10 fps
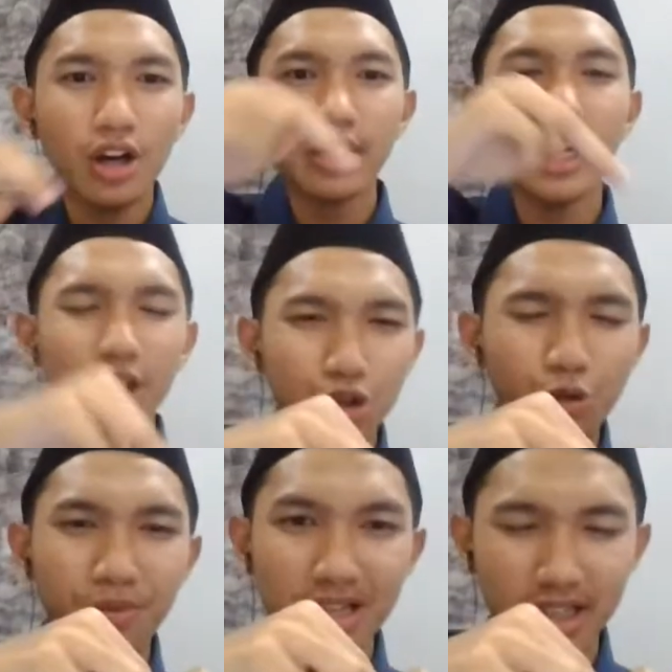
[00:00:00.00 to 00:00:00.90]
get
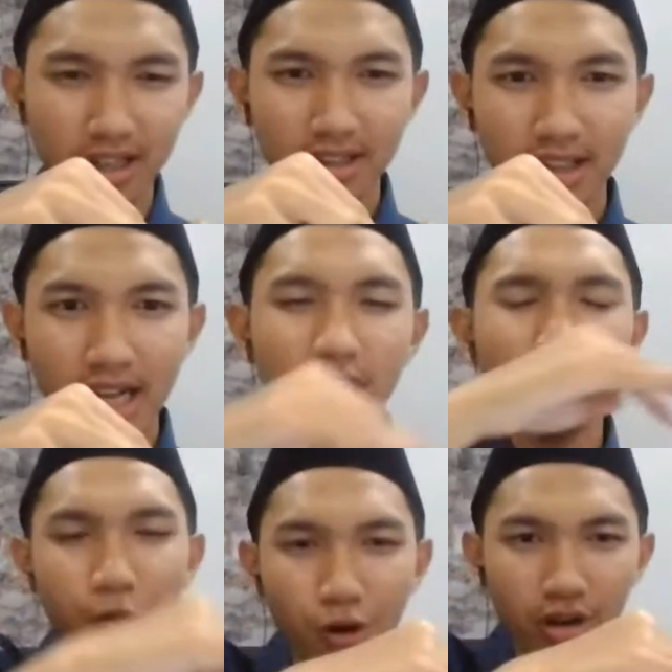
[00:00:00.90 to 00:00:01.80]
2%, and then
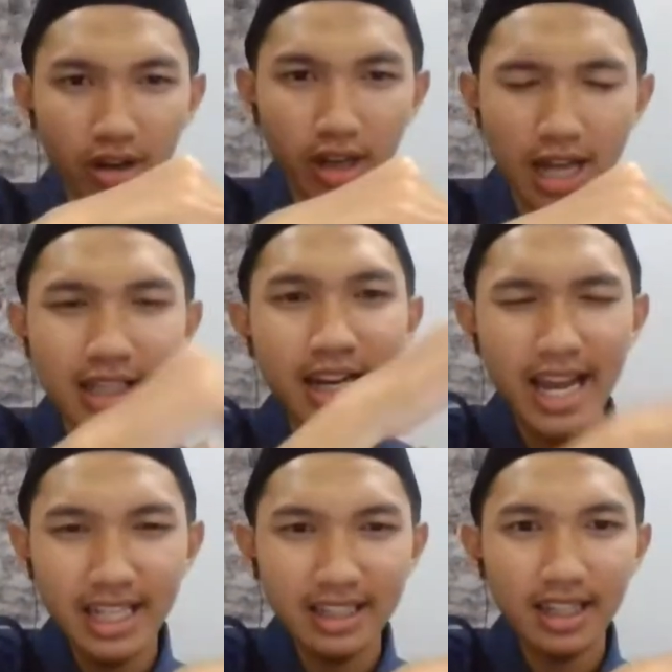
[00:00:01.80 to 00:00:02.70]
4, and then
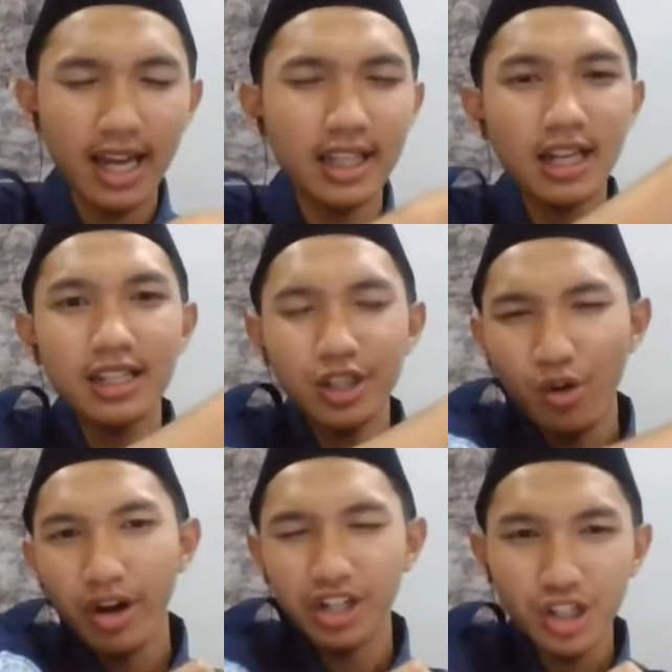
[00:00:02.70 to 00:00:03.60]
8, and then
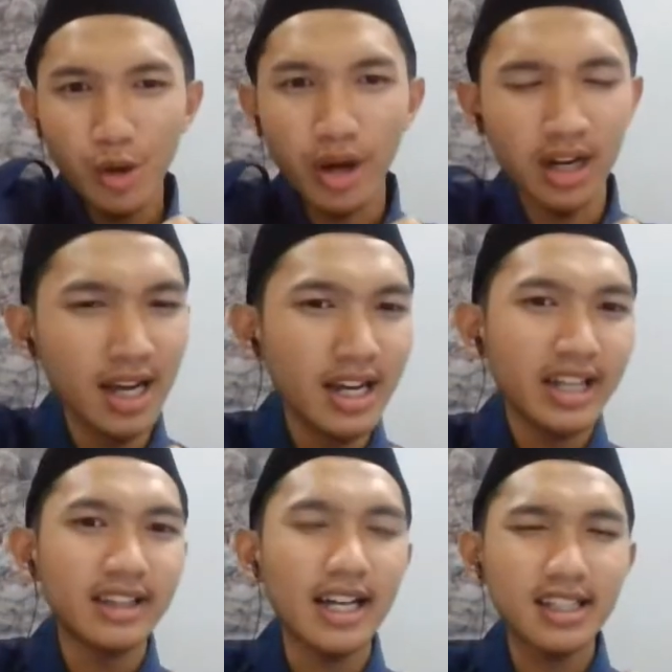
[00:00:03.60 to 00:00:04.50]
so on and so on.
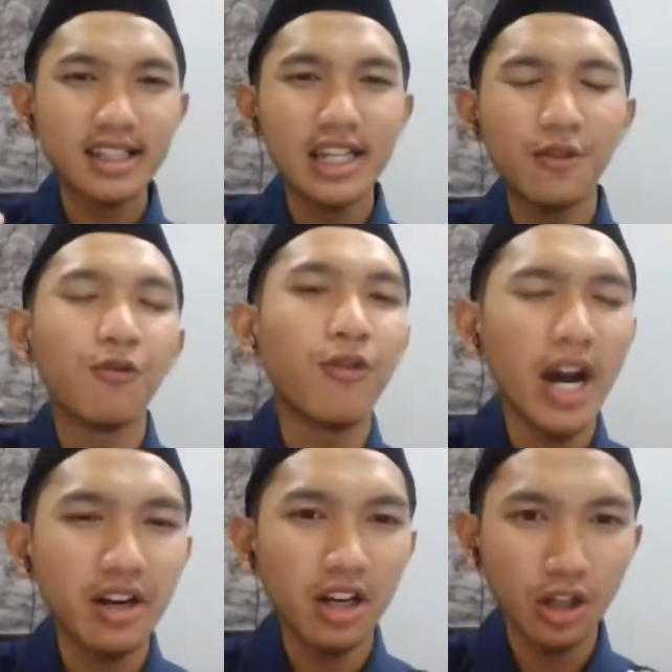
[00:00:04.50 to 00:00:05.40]
That's the
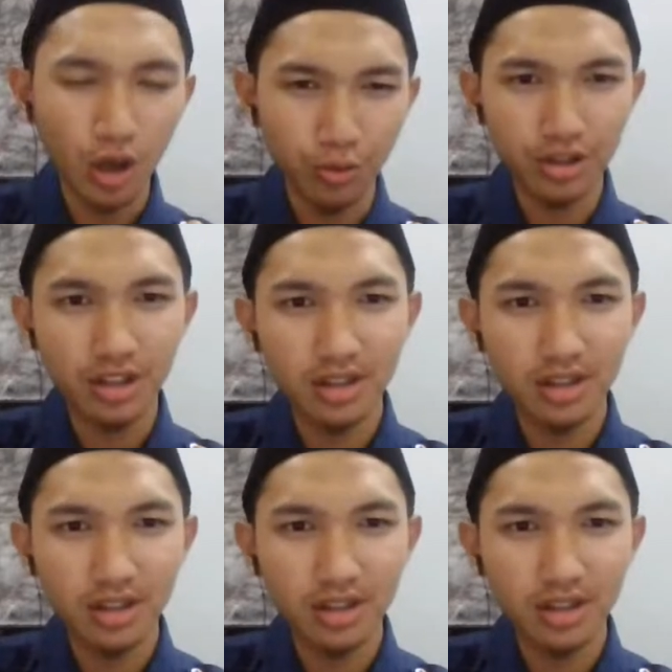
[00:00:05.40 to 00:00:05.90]
viral growth.